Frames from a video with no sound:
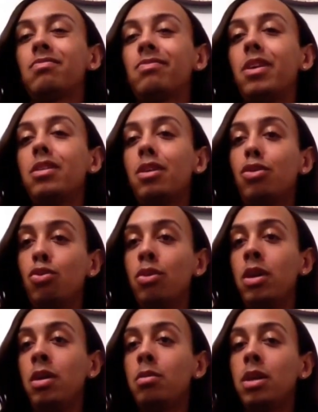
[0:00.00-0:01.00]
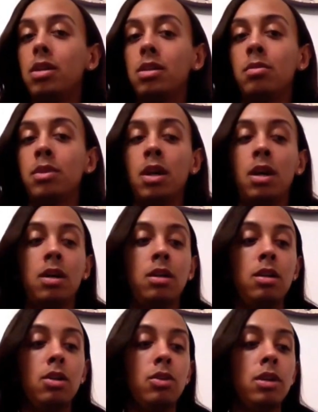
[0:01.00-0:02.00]
It's annoying, but it's something I can
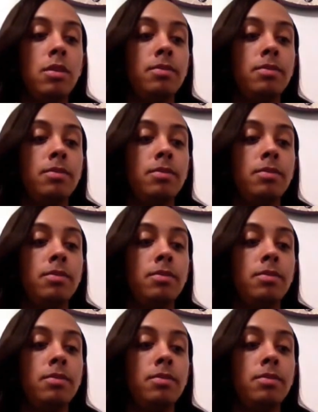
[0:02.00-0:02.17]
deal with.